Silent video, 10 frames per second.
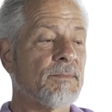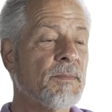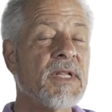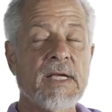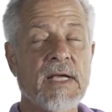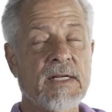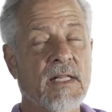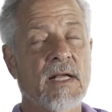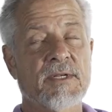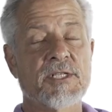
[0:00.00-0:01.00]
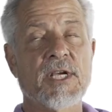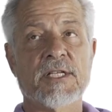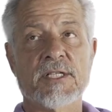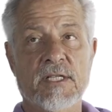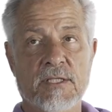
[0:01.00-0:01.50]
mitigate climate
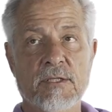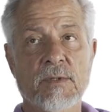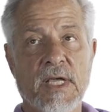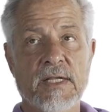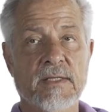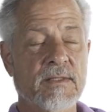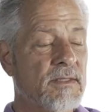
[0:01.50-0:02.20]
change. That it's too late.